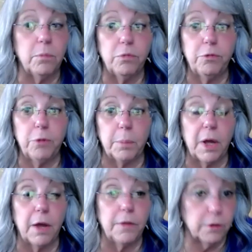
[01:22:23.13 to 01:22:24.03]
from
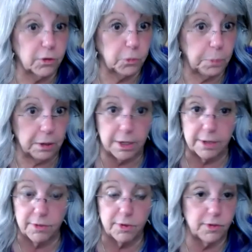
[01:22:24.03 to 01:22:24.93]
other
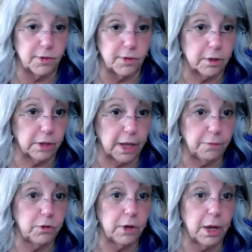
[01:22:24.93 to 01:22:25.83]
experiences, other
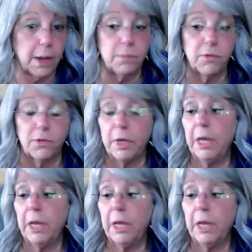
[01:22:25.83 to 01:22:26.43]
lifetimes.